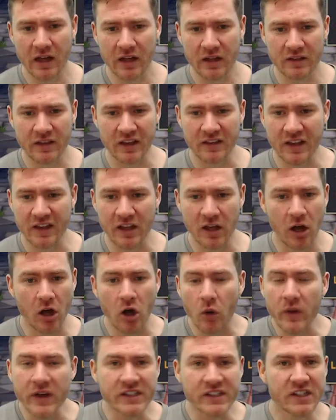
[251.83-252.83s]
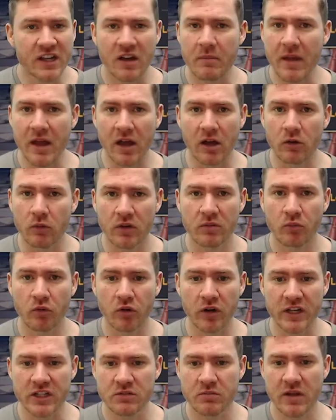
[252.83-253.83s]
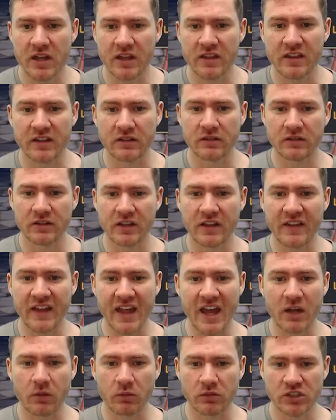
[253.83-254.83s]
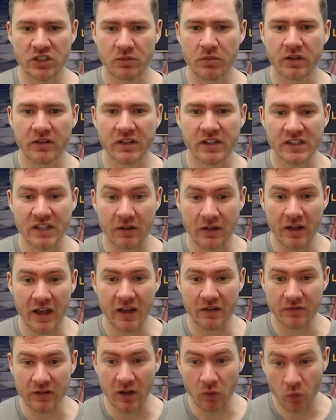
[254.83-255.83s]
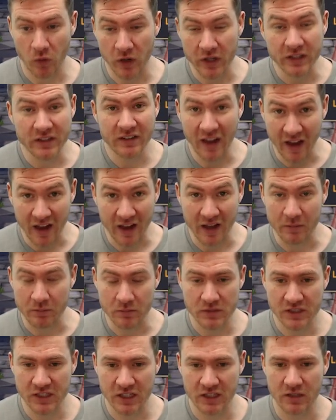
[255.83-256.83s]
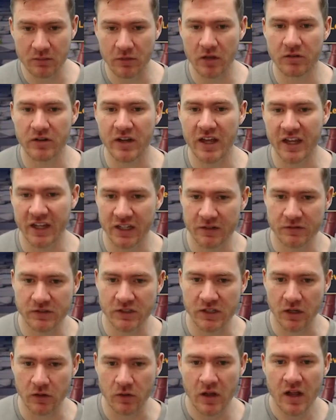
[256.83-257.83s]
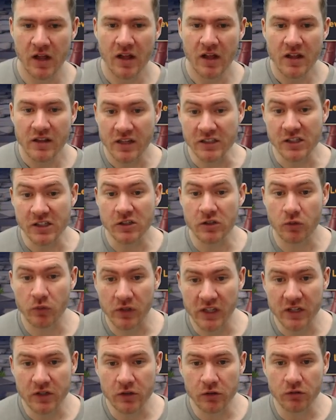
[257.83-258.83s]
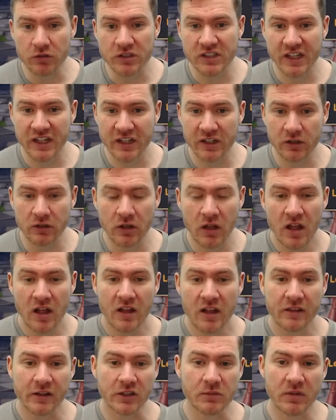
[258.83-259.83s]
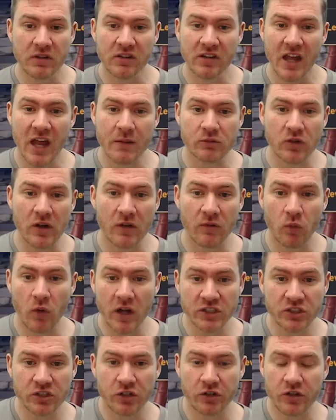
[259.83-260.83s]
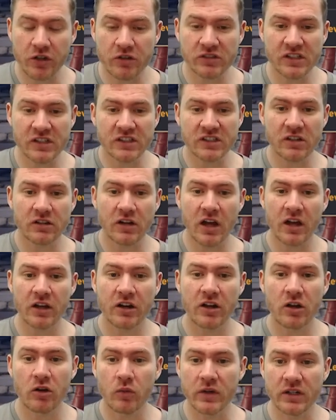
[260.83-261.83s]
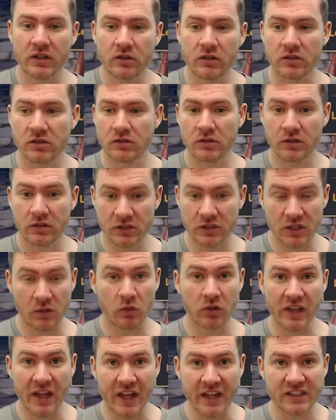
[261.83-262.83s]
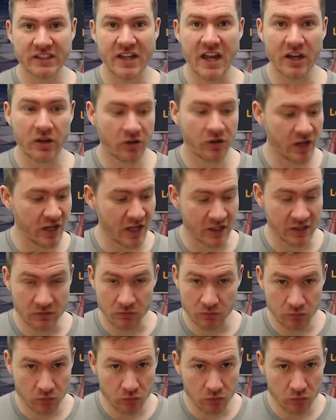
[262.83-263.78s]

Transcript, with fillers: They always come out with more HP than they had when she put this. I have not one time seen them go negative. So this is a really cool skill. There's been times where I've watched her use this on auto when someone like Zachary is